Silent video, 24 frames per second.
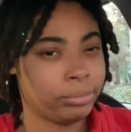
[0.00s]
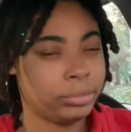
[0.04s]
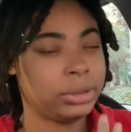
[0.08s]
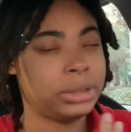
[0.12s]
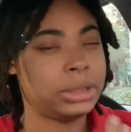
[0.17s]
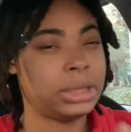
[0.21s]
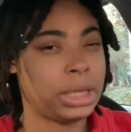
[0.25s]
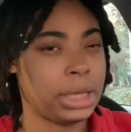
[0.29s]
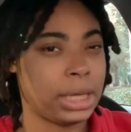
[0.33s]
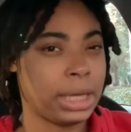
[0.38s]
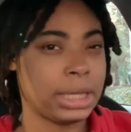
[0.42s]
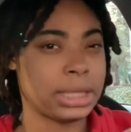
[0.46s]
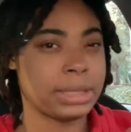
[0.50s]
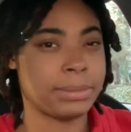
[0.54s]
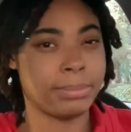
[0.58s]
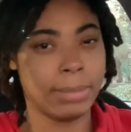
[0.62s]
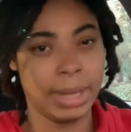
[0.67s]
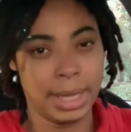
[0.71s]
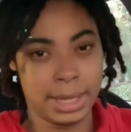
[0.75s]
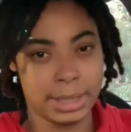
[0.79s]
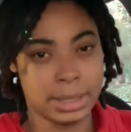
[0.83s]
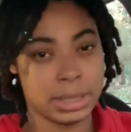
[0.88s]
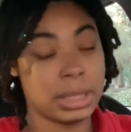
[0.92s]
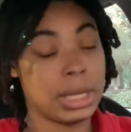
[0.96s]
to his
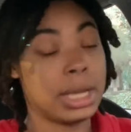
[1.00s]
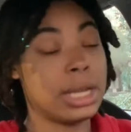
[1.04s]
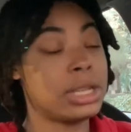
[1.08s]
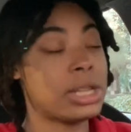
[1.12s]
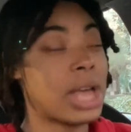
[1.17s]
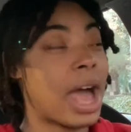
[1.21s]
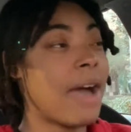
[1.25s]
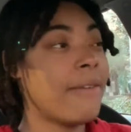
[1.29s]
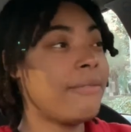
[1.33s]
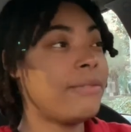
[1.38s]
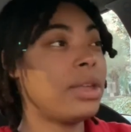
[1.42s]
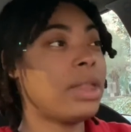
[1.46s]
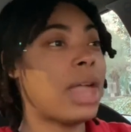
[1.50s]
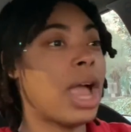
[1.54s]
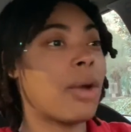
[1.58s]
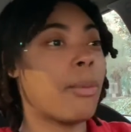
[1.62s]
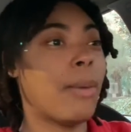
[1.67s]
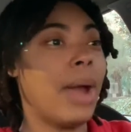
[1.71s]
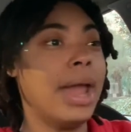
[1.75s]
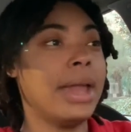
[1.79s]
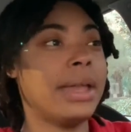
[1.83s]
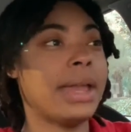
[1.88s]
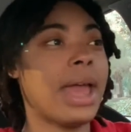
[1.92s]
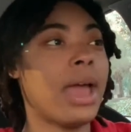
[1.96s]
mess. Because I feel like
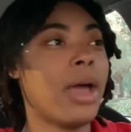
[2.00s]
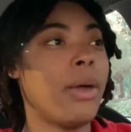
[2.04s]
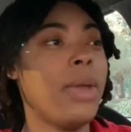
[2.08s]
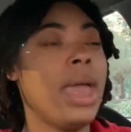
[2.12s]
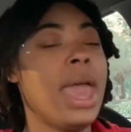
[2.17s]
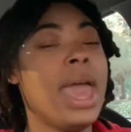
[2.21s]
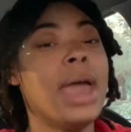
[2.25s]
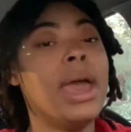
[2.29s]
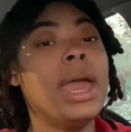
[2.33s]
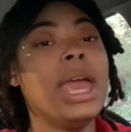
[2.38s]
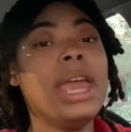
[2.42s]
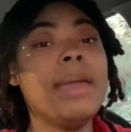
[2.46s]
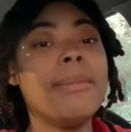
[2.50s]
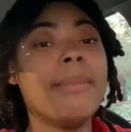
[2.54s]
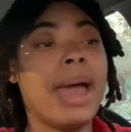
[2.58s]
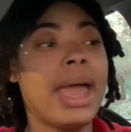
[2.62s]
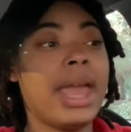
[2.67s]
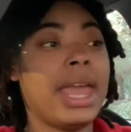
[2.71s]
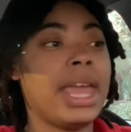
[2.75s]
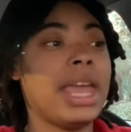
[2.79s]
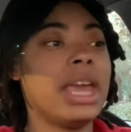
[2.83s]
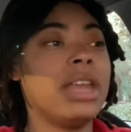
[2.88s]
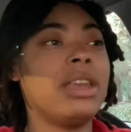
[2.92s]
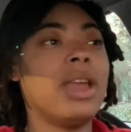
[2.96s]
right now he
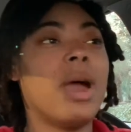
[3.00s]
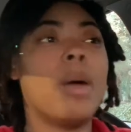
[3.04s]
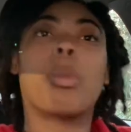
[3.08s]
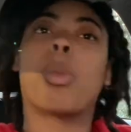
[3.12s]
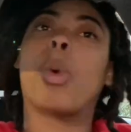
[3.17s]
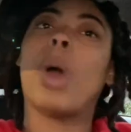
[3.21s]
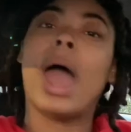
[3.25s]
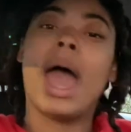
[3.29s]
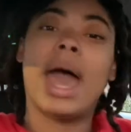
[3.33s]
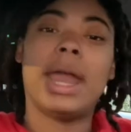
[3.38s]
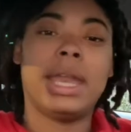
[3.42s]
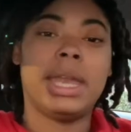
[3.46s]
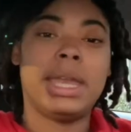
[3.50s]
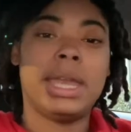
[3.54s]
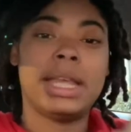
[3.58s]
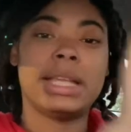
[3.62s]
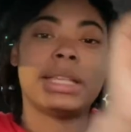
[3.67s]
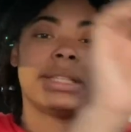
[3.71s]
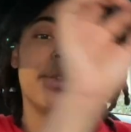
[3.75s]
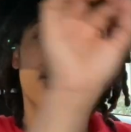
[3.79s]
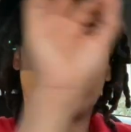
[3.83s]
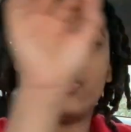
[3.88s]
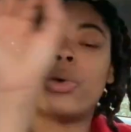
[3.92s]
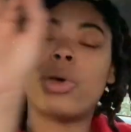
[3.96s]
might end up riding
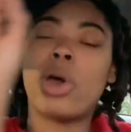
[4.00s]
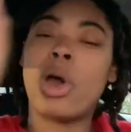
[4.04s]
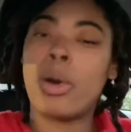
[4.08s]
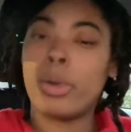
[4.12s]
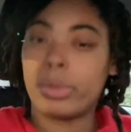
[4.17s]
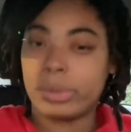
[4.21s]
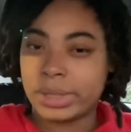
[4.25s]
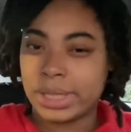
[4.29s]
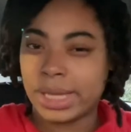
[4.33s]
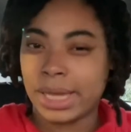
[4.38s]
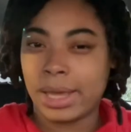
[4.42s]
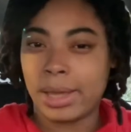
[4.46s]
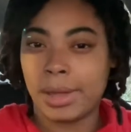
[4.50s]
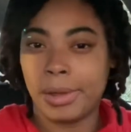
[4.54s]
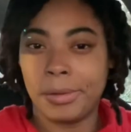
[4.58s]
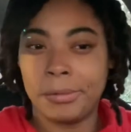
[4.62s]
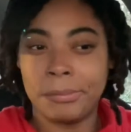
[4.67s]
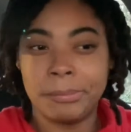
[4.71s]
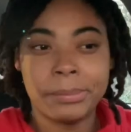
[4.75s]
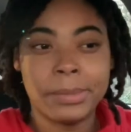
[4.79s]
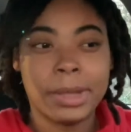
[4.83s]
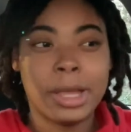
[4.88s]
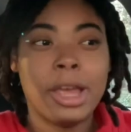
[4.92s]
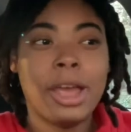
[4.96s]
this little coattail
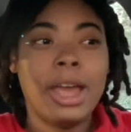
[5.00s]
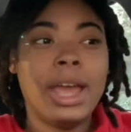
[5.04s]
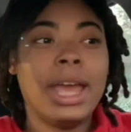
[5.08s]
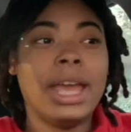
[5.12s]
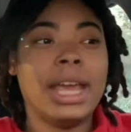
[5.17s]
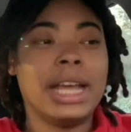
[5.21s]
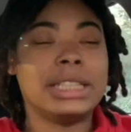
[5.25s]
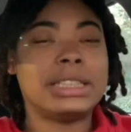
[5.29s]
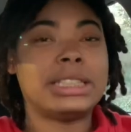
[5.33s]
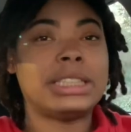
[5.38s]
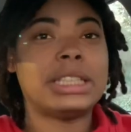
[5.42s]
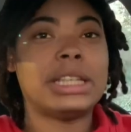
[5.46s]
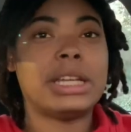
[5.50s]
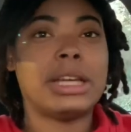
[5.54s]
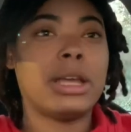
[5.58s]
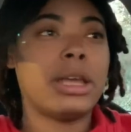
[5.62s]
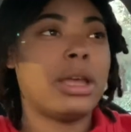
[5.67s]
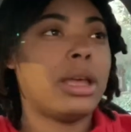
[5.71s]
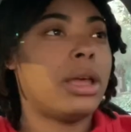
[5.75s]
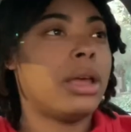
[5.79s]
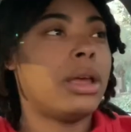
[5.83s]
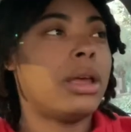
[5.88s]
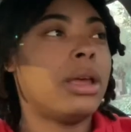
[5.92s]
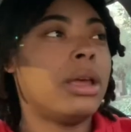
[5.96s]

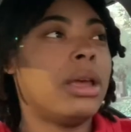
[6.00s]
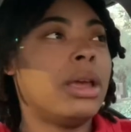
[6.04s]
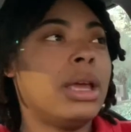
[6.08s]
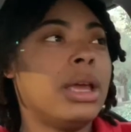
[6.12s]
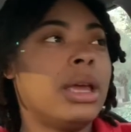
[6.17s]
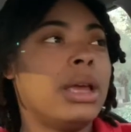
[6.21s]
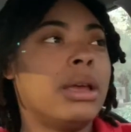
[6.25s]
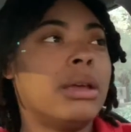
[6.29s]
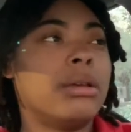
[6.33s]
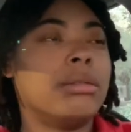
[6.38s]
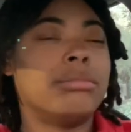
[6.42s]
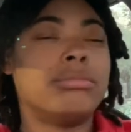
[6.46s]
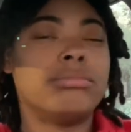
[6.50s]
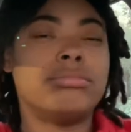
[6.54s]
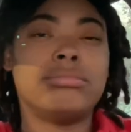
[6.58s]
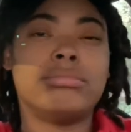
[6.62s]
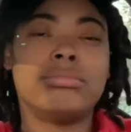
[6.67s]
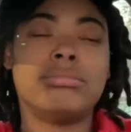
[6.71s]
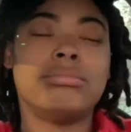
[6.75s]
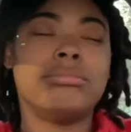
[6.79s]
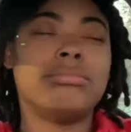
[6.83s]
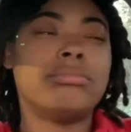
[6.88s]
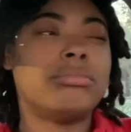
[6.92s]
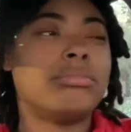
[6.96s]
until
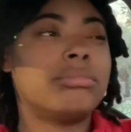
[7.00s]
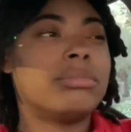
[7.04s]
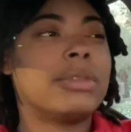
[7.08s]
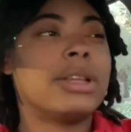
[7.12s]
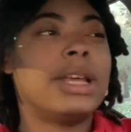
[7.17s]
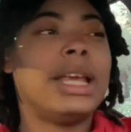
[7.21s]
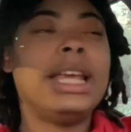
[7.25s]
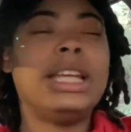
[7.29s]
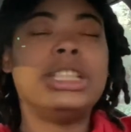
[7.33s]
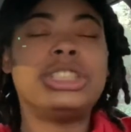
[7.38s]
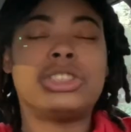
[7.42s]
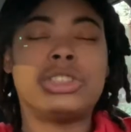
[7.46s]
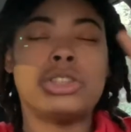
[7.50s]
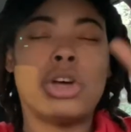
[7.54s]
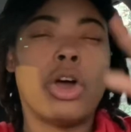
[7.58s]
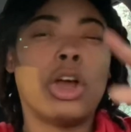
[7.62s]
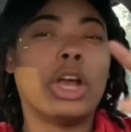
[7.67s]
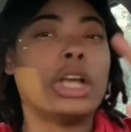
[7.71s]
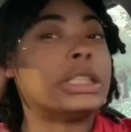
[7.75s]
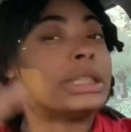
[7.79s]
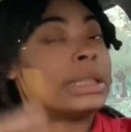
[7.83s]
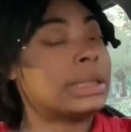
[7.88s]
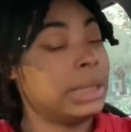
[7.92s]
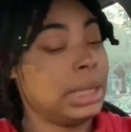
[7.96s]
he
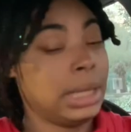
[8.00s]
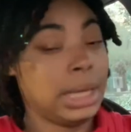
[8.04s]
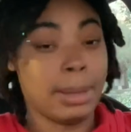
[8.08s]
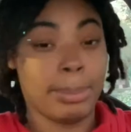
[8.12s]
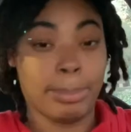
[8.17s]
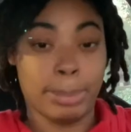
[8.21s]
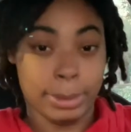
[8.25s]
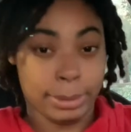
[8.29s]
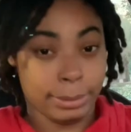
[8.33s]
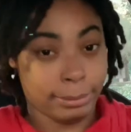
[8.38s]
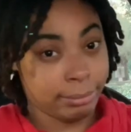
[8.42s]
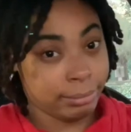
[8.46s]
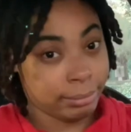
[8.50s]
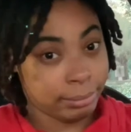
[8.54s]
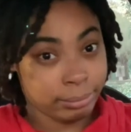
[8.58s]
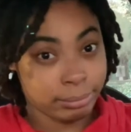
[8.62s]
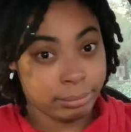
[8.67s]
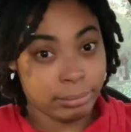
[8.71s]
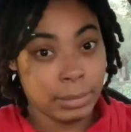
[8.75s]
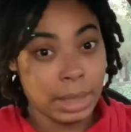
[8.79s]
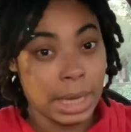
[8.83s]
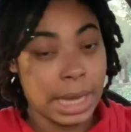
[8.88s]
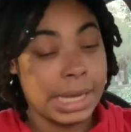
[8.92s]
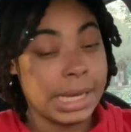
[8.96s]
starts slipping.
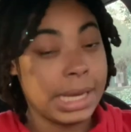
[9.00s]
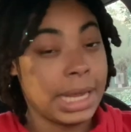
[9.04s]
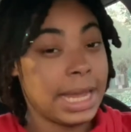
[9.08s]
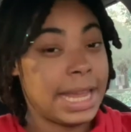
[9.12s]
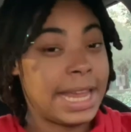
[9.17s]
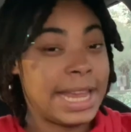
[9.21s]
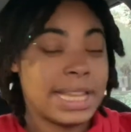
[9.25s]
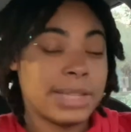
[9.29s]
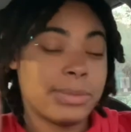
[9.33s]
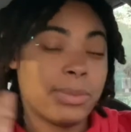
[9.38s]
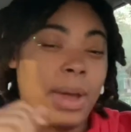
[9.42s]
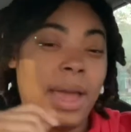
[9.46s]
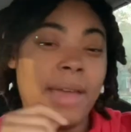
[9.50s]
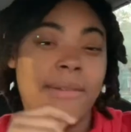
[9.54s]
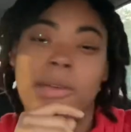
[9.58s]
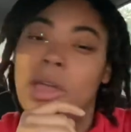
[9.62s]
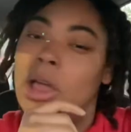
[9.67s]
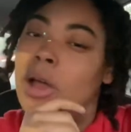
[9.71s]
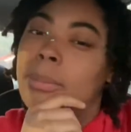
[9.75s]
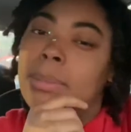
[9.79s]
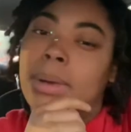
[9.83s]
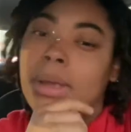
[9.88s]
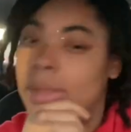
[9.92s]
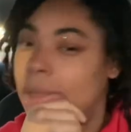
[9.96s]
And then his wife's
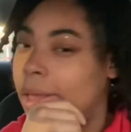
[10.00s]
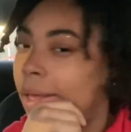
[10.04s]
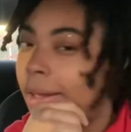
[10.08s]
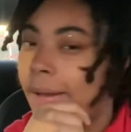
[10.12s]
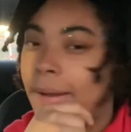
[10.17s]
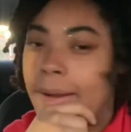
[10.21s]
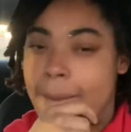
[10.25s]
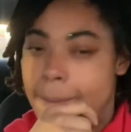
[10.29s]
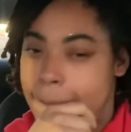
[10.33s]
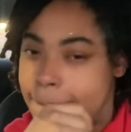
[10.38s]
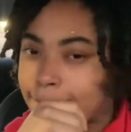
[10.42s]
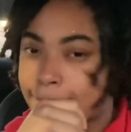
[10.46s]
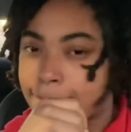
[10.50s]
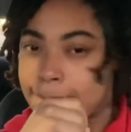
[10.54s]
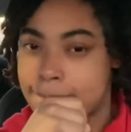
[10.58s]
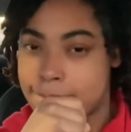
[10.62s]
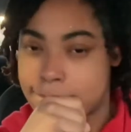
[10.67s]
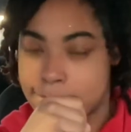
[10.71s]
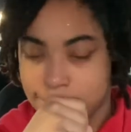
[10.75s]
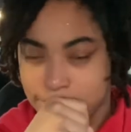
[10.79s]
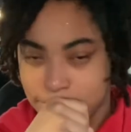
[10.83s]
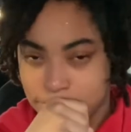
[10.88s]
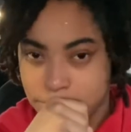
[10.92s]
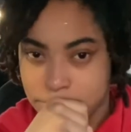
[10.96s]
going to be like,
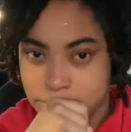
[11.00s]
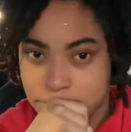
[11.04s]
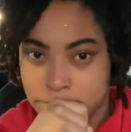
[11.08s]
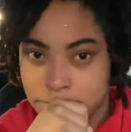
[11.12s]
hmm.